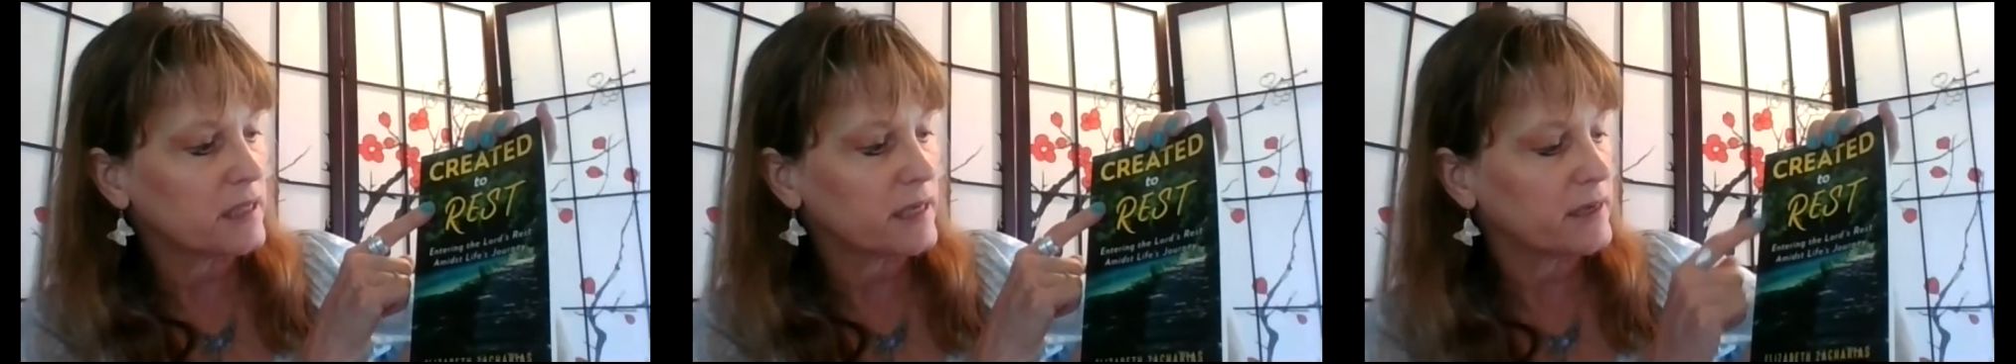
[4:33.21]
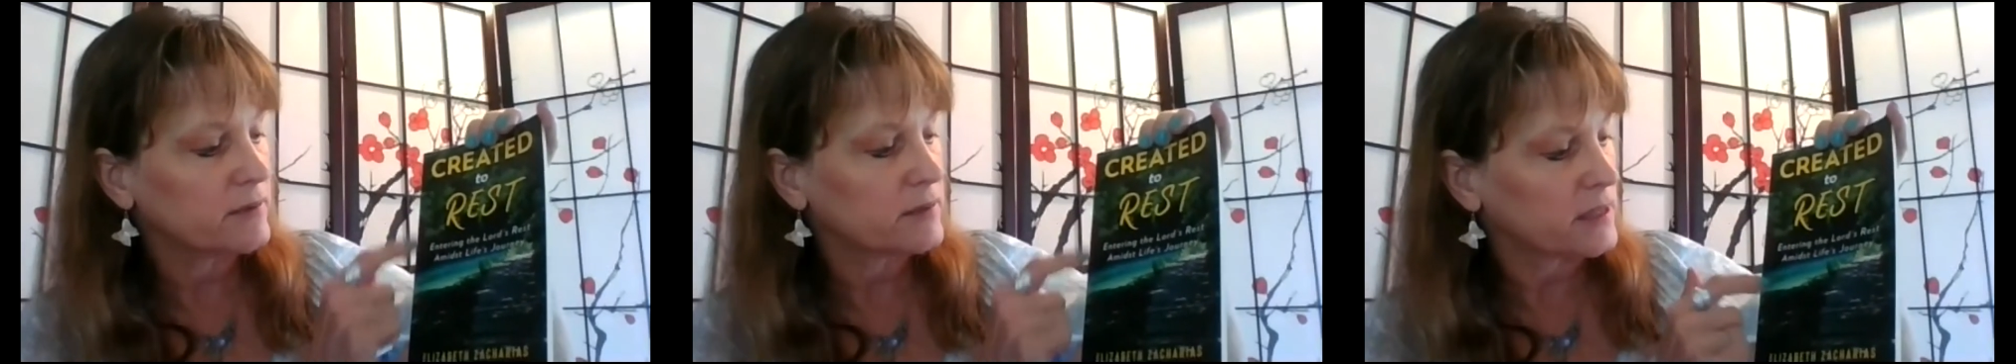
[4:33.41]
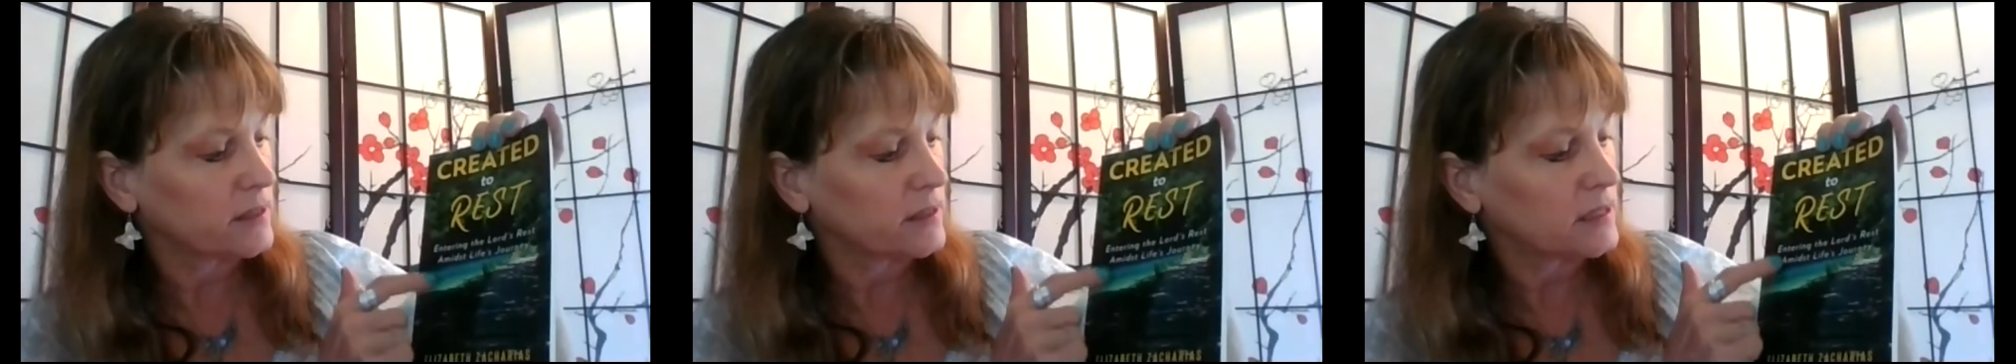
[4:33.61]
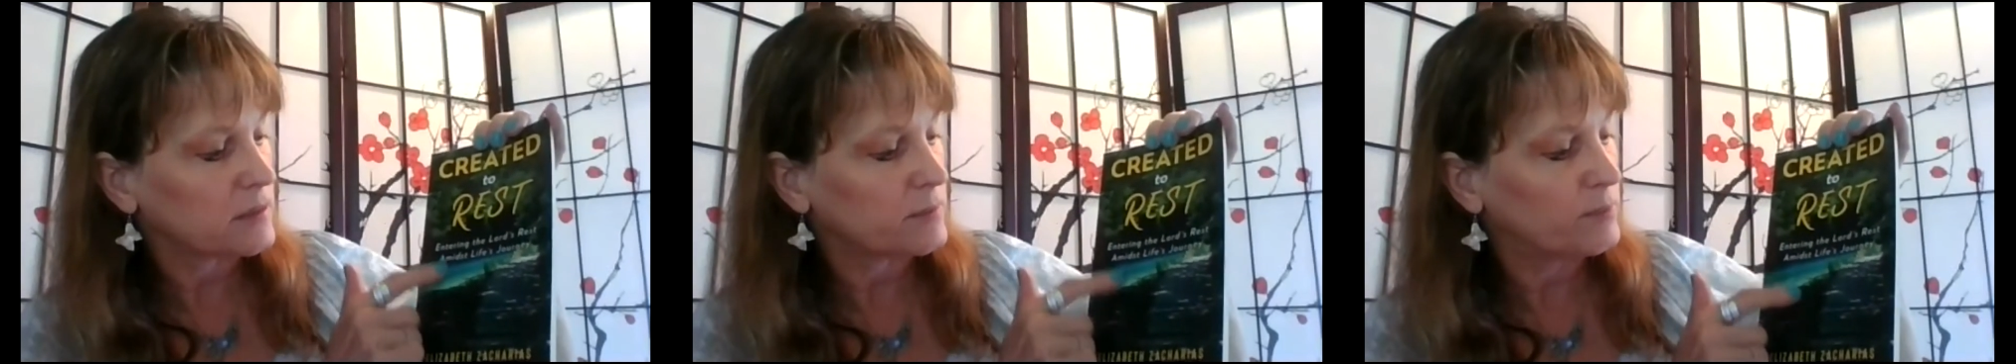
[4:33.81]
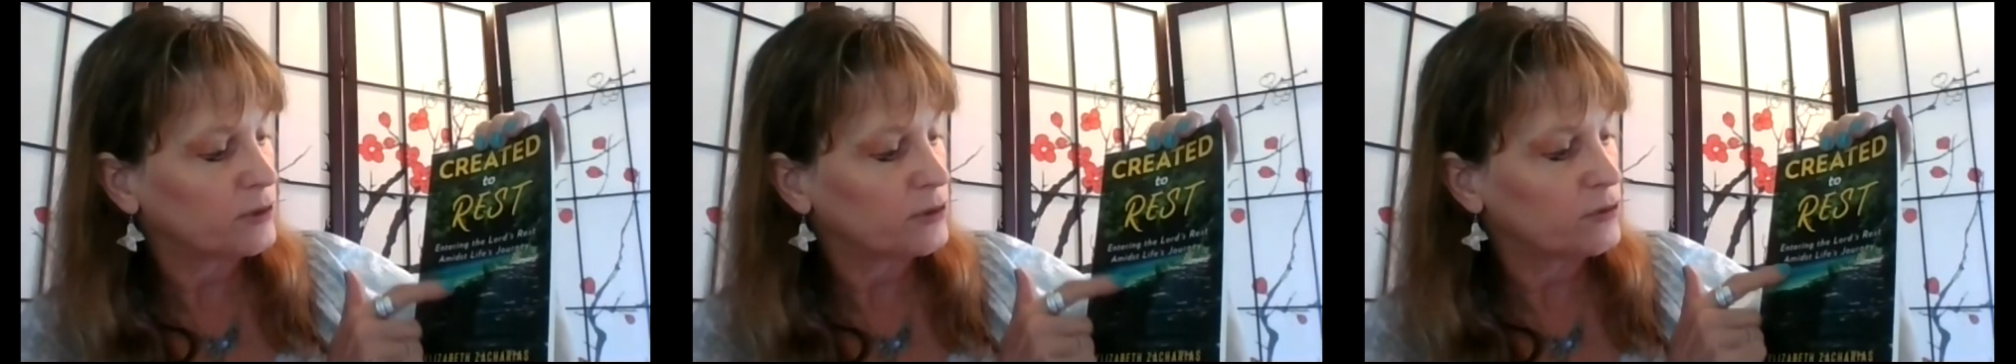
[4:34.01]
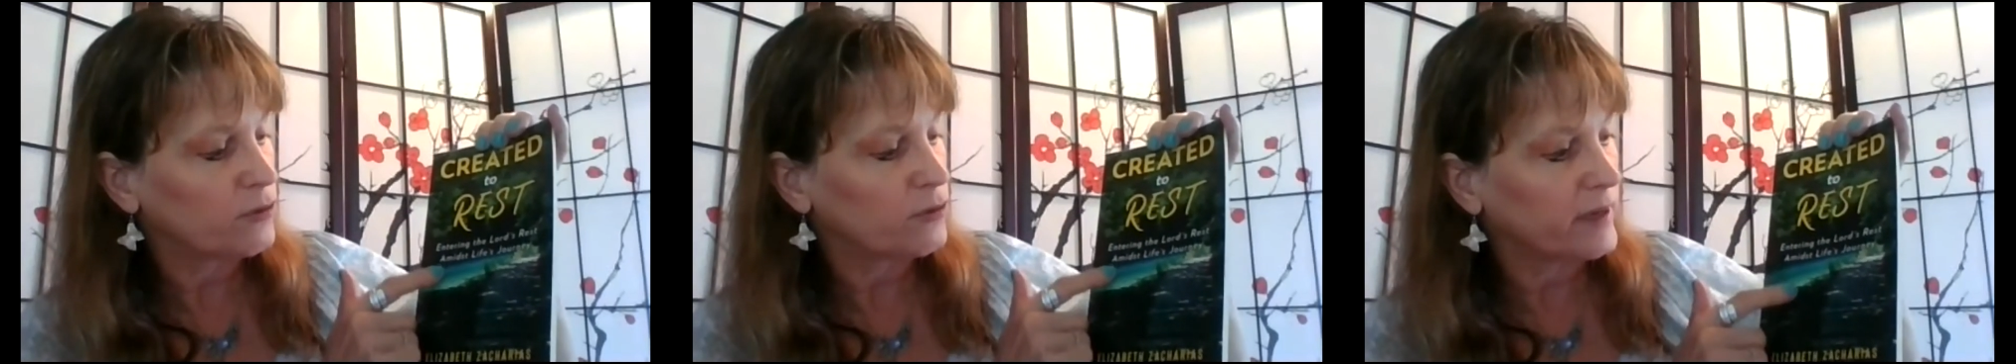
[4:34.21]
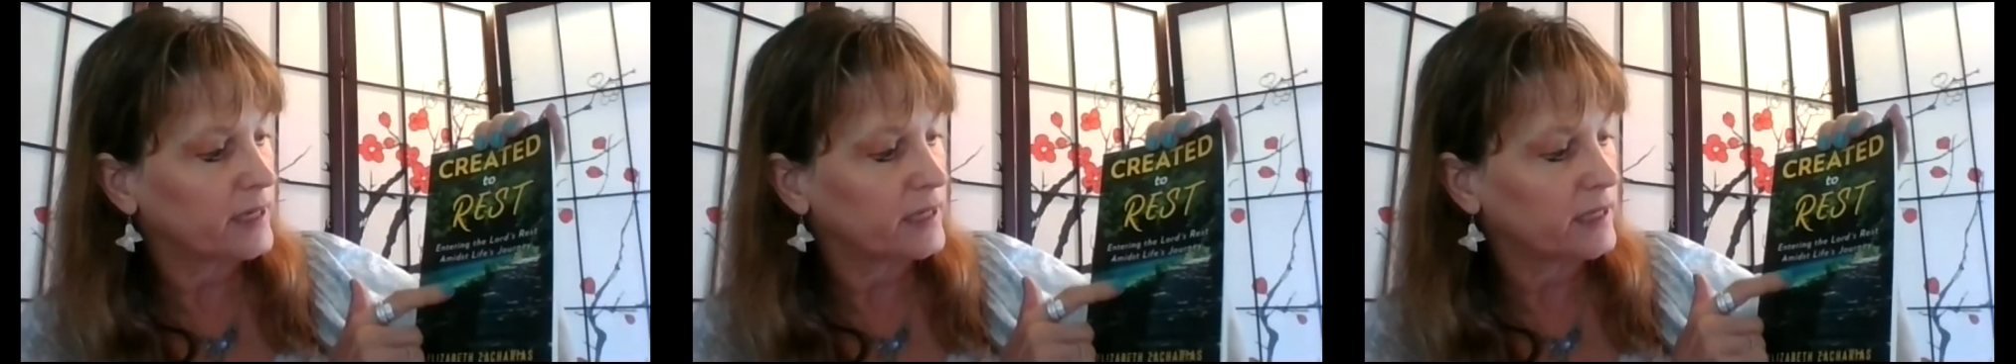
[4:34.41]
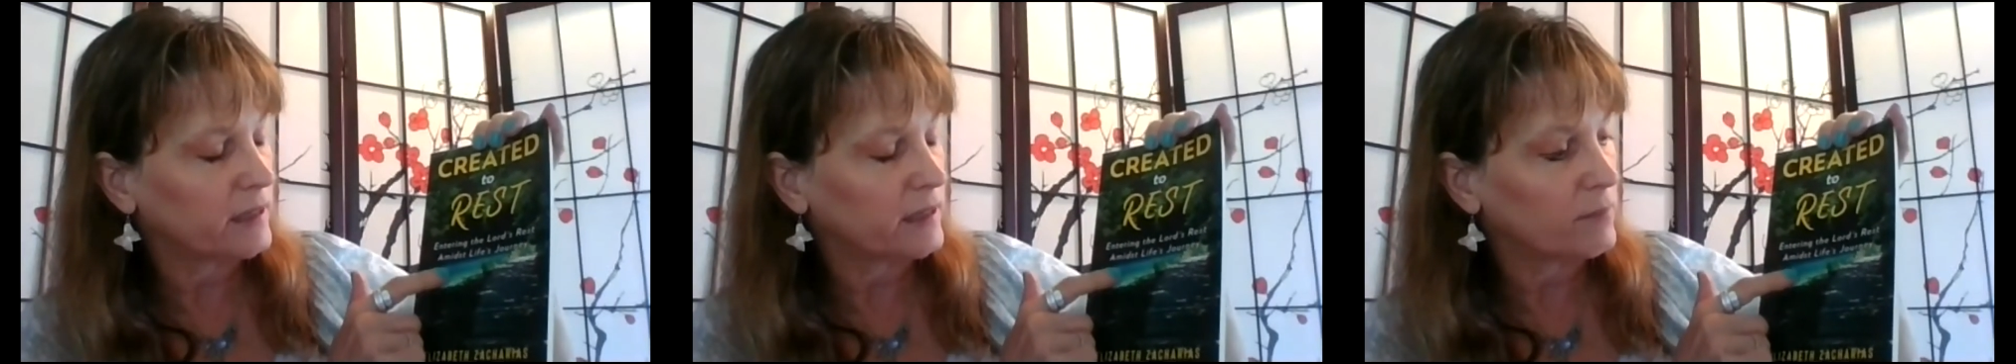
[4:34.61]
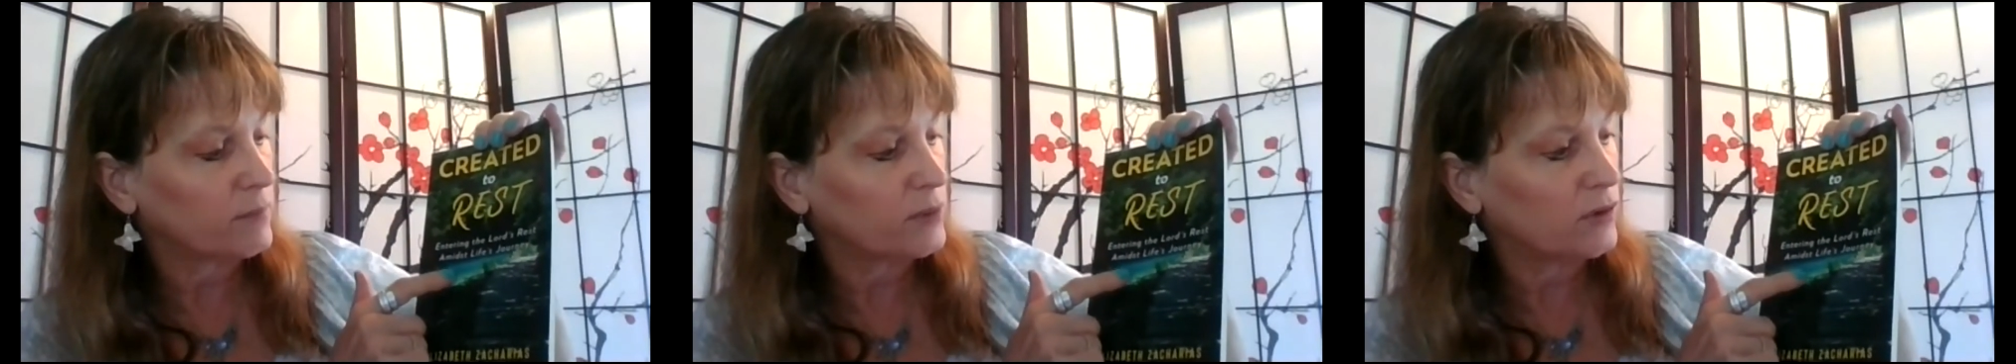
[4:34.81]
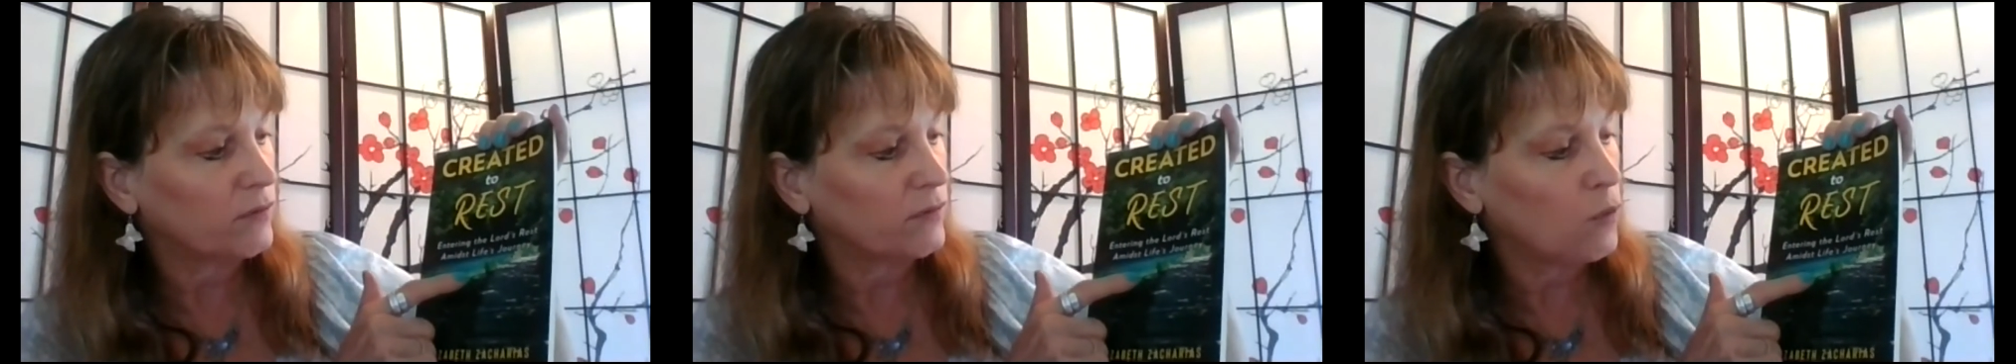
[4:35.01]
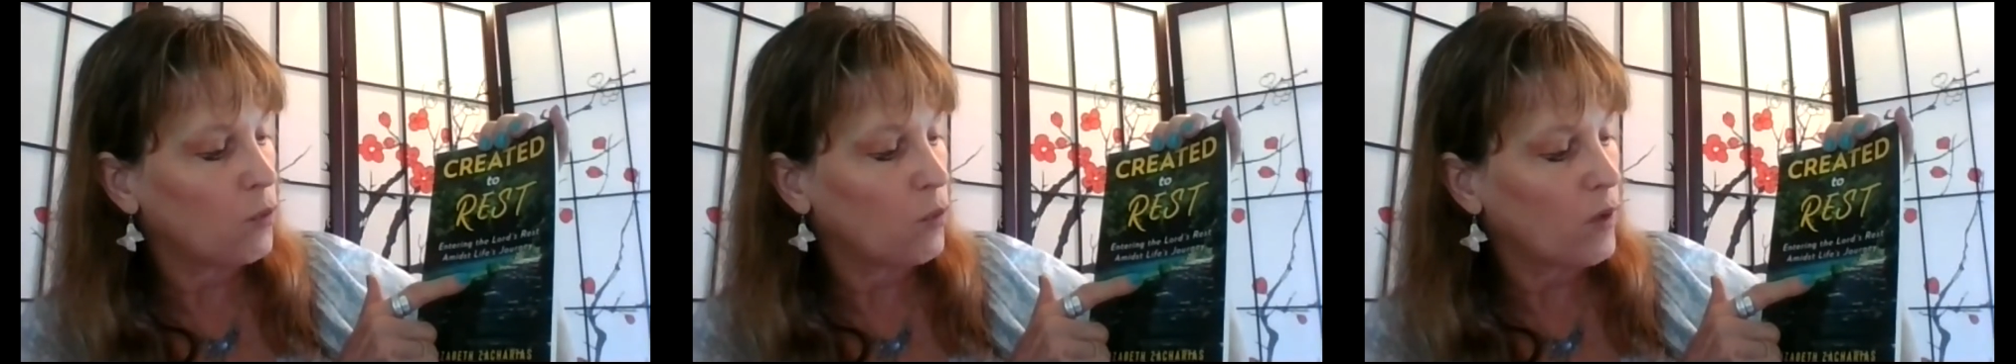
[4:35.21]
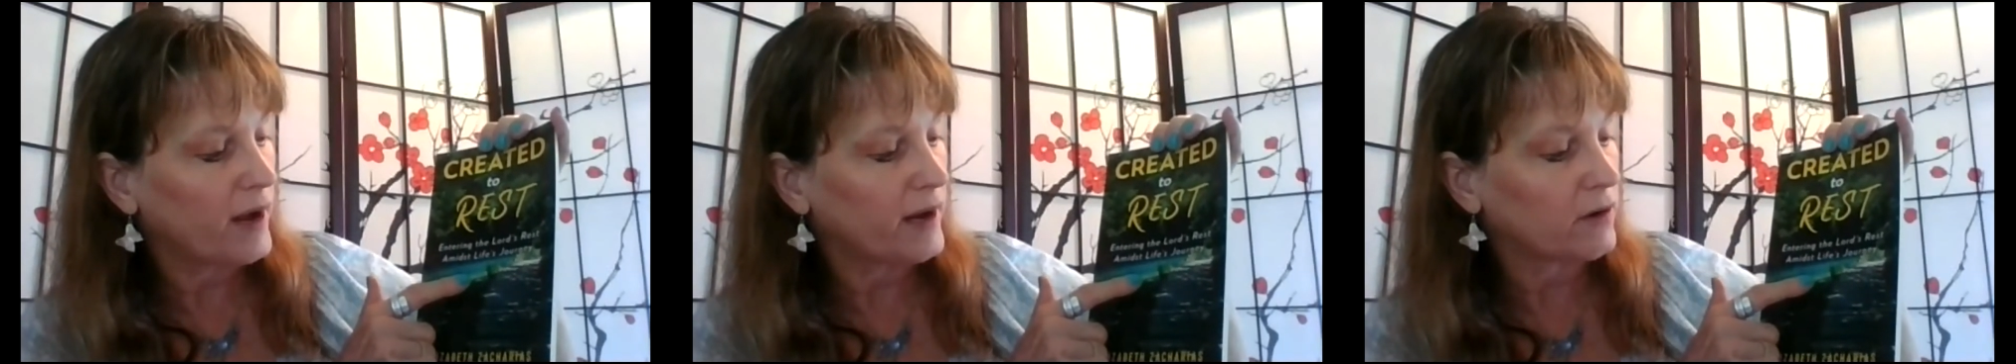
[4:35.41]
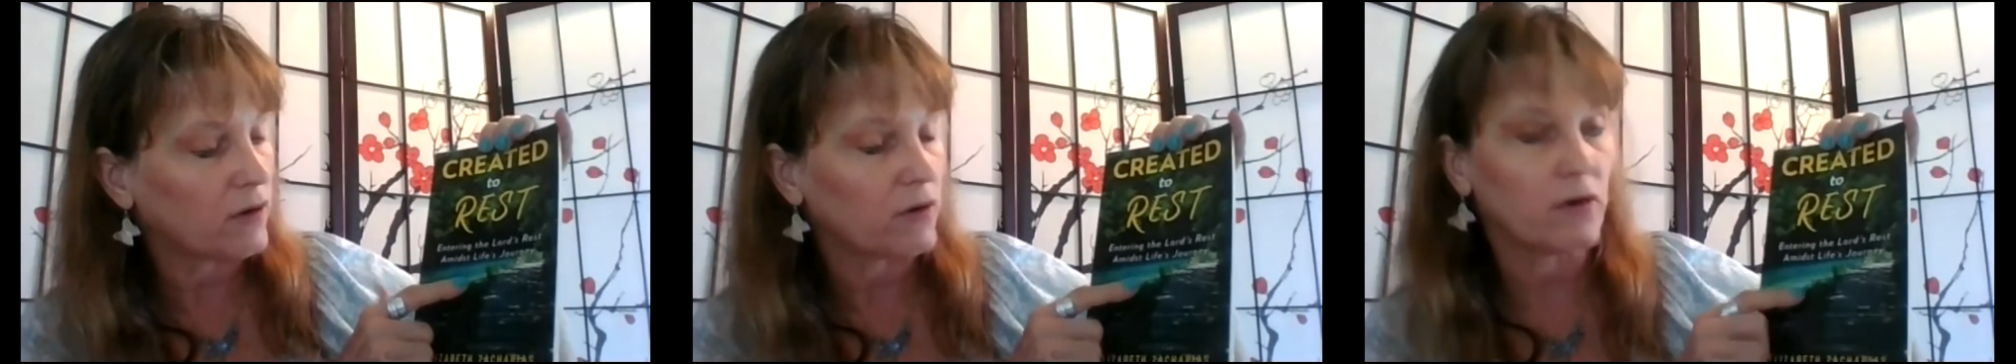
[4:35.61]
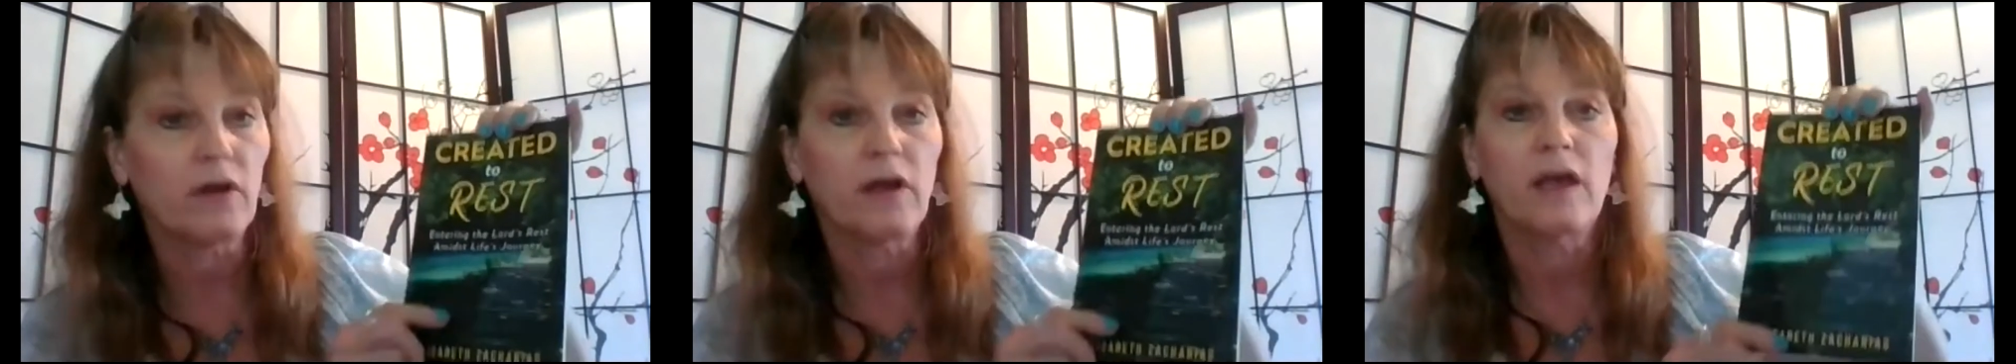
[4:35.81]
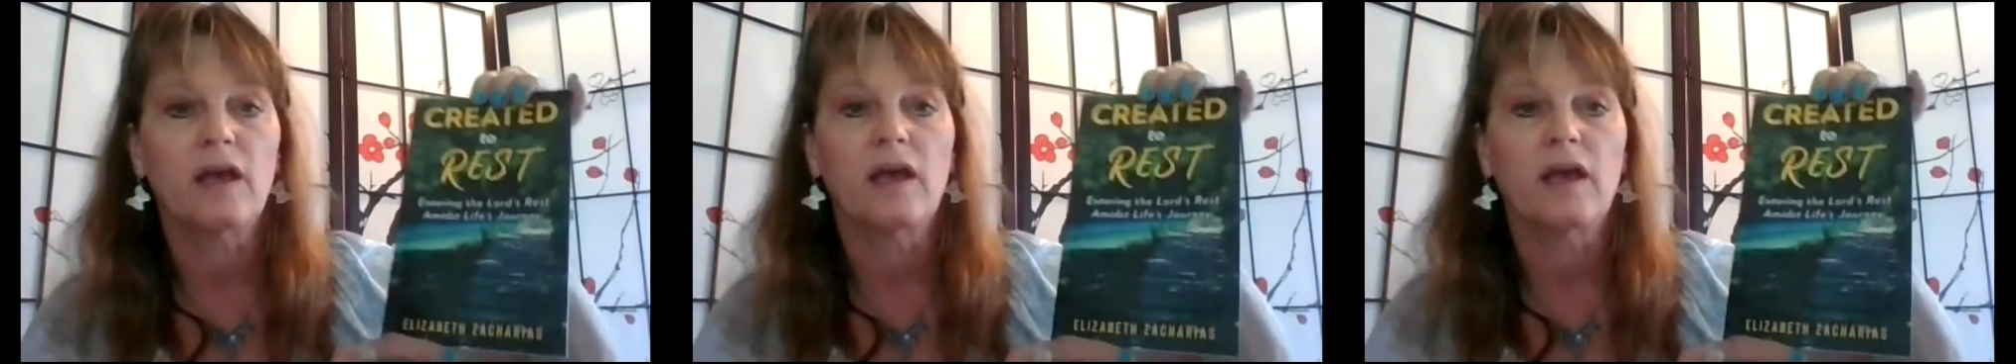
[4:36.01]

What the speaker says: leaves, and this blue-green and the beautiful water,